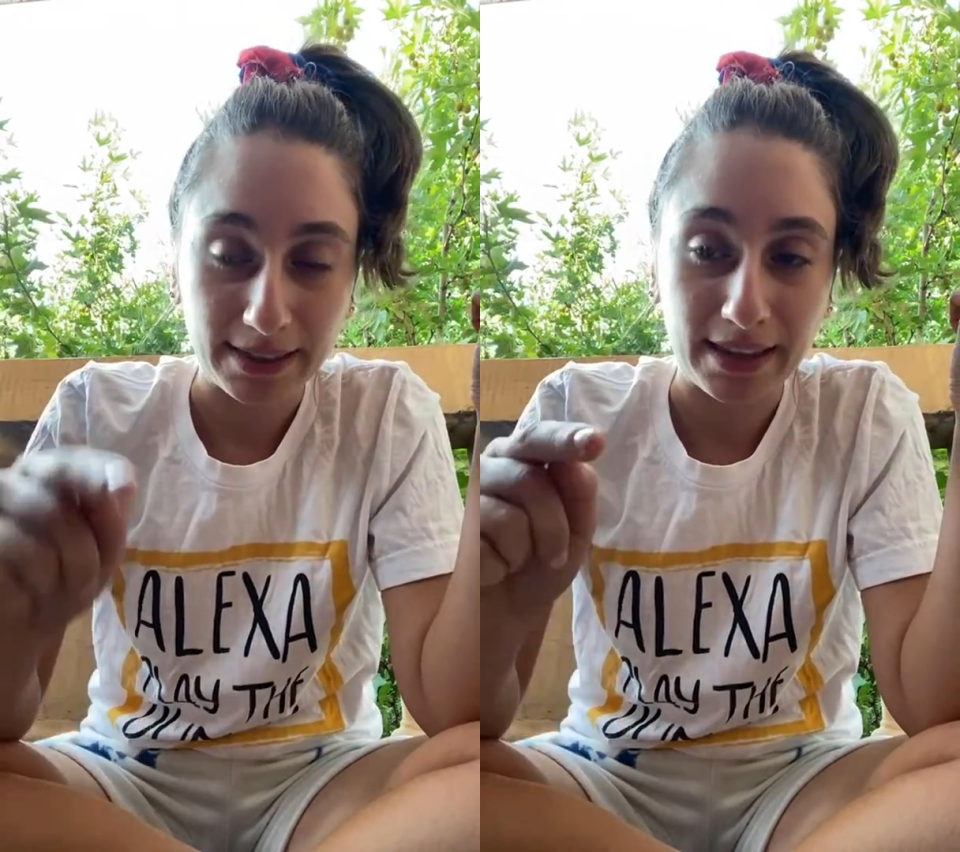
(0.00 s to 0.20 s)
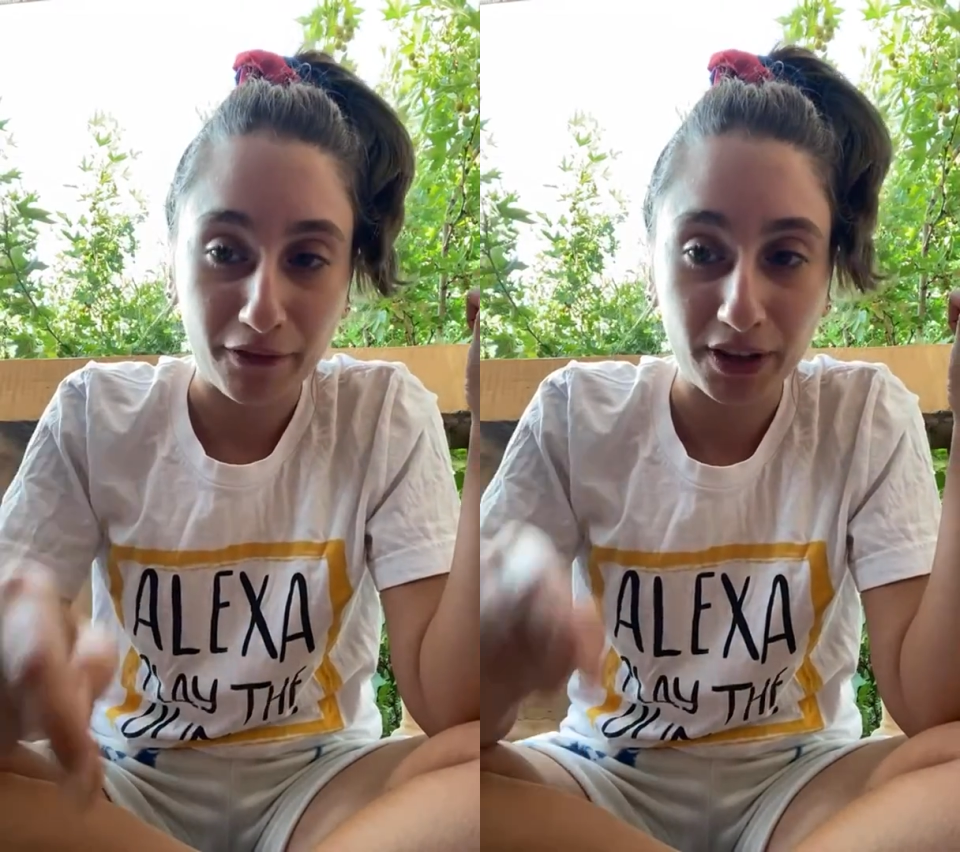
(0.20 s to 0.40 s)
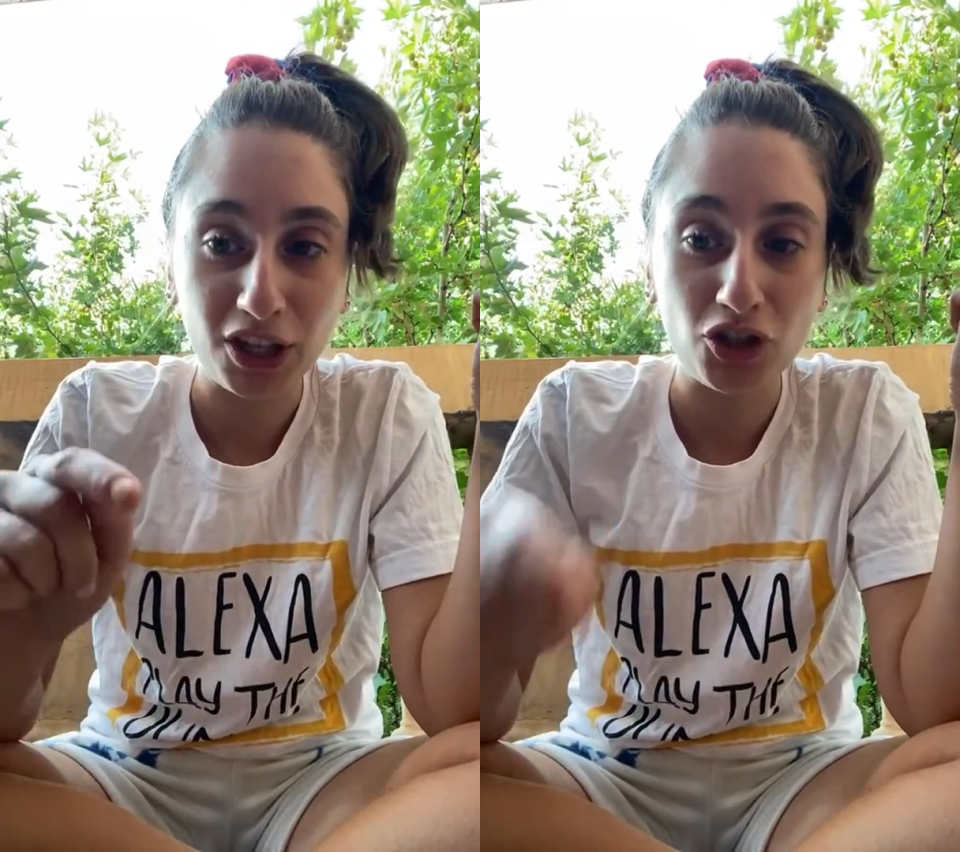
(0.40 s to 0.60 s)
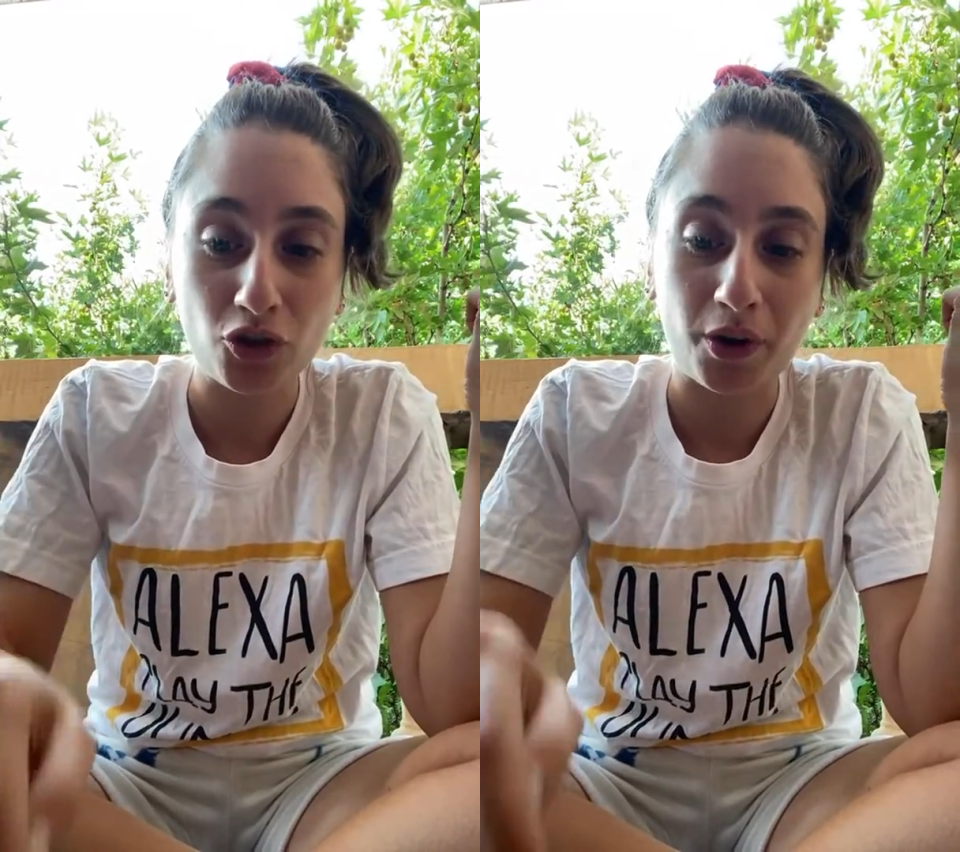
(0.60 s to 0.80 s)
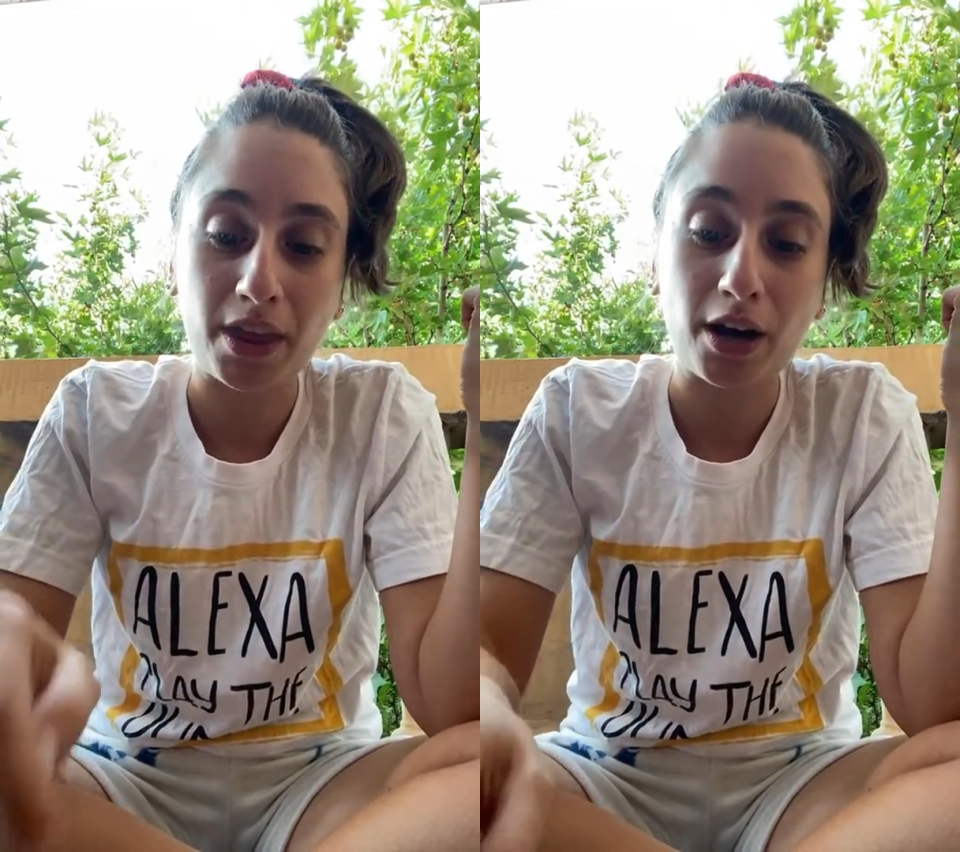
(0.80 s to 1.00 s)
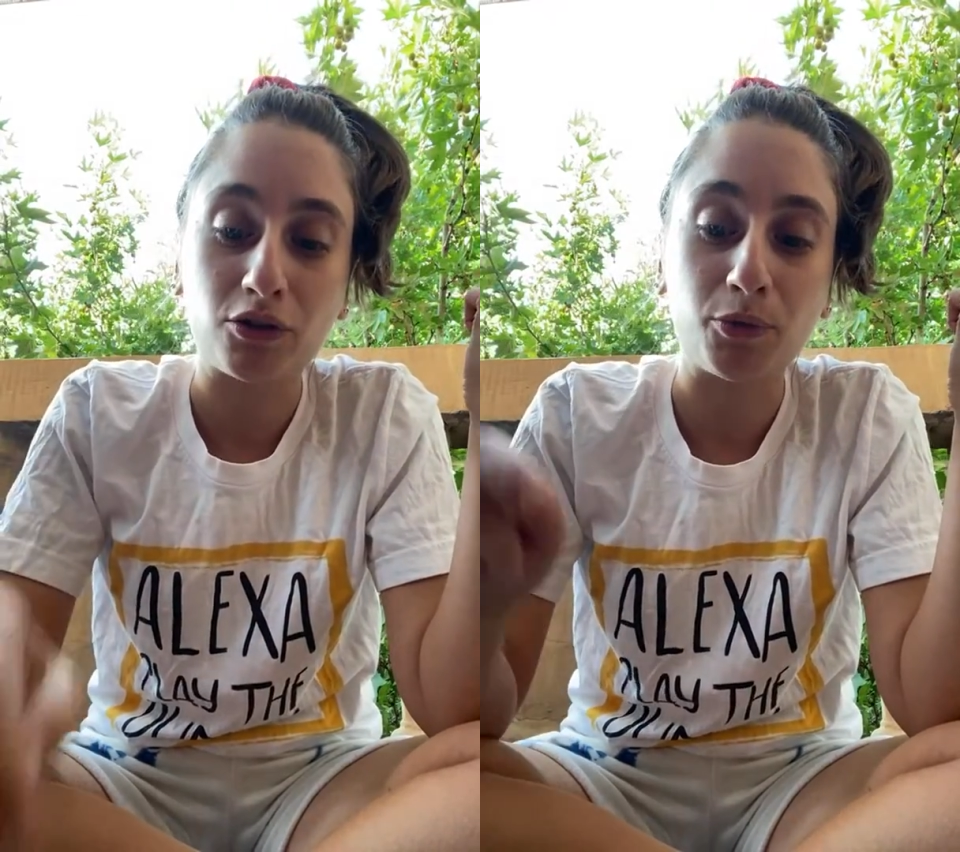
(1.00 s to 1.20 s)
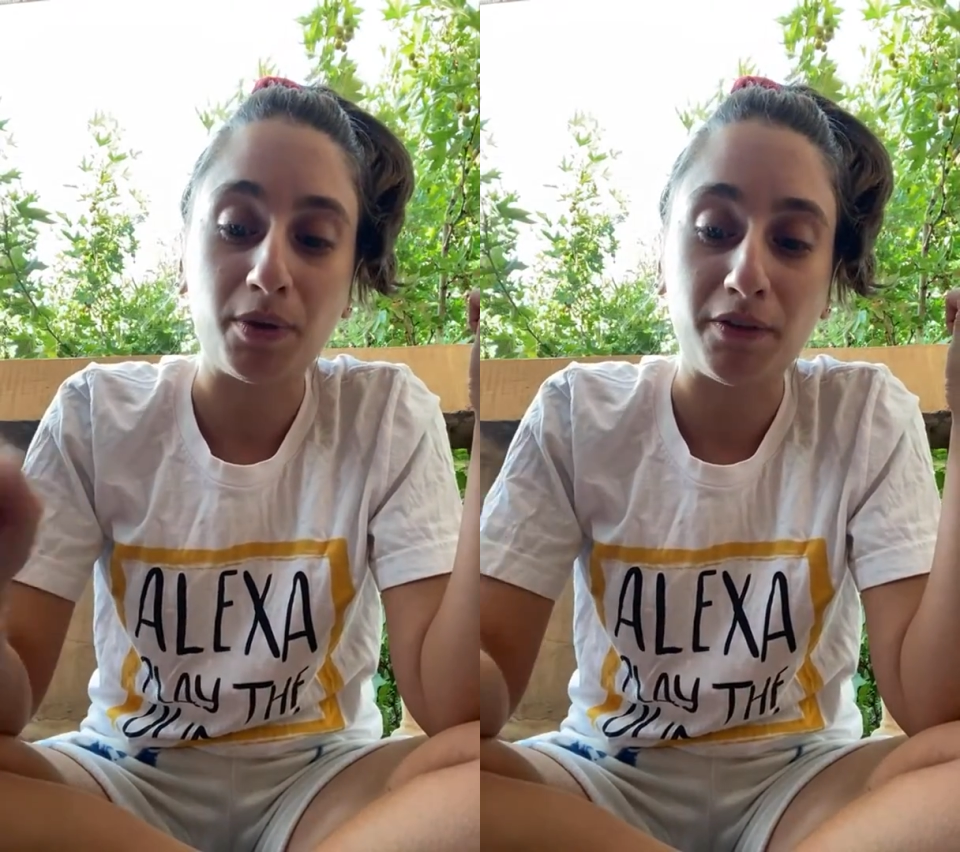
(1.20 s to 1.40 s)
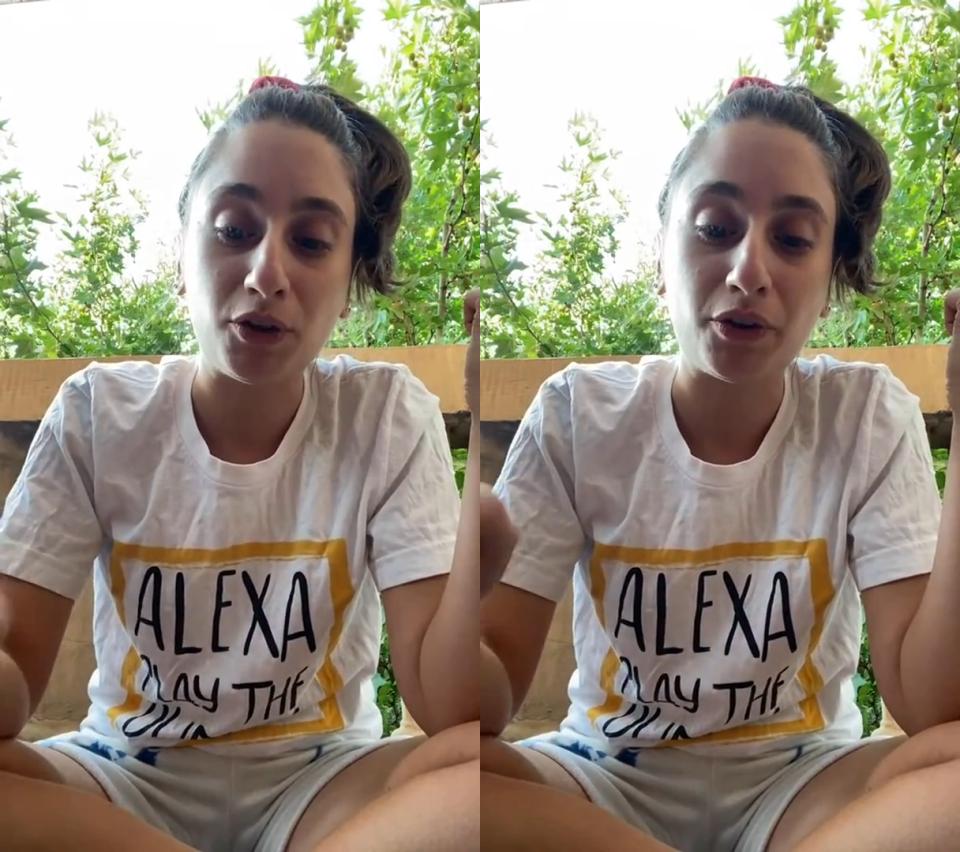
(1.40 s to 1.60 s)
Definitely join that group if